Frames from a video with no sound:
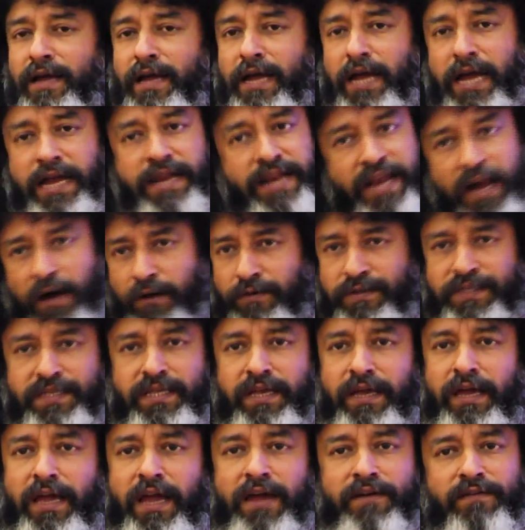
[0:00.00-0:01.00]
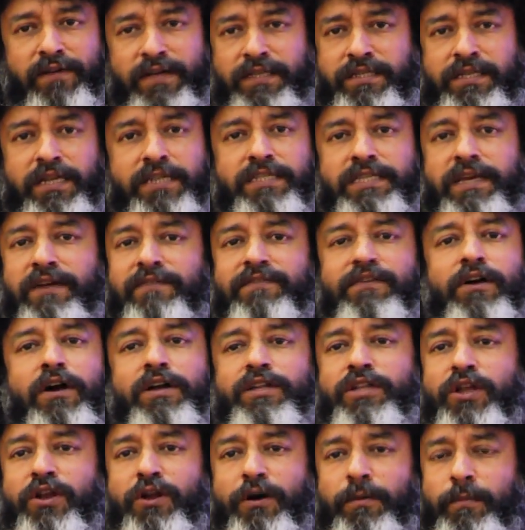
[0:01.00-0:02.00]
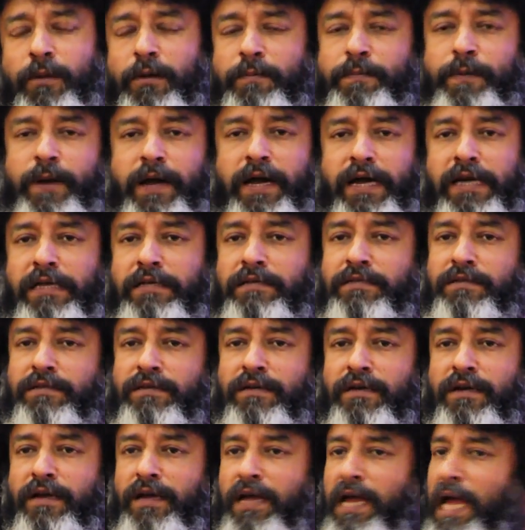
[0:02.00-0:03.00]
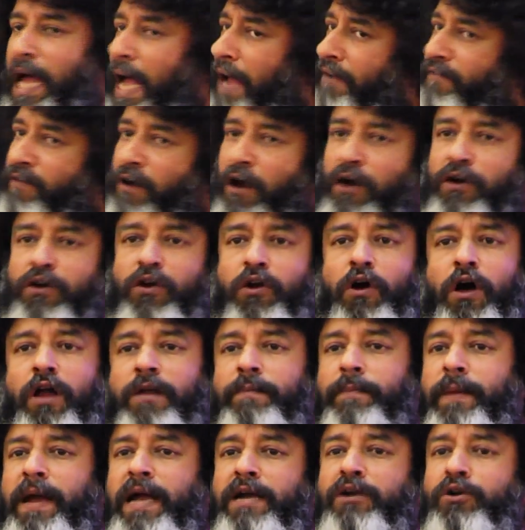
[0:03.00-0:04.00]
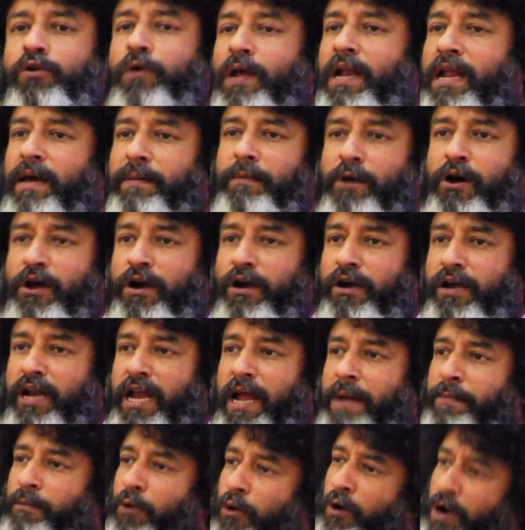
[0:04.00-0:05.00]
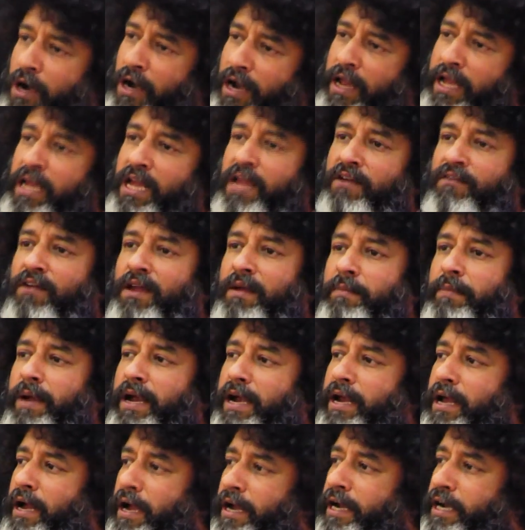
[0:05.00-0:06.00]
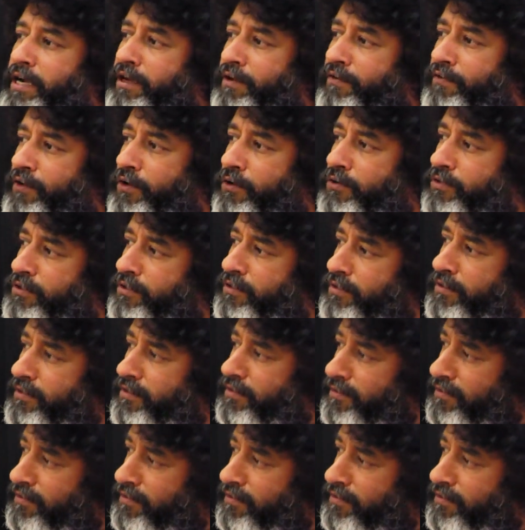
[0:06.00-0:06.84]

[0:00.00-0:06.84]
And now see, ever since I've got the Nobel Prize, I have not gone back to a laboratory. I'm only giving media interviews.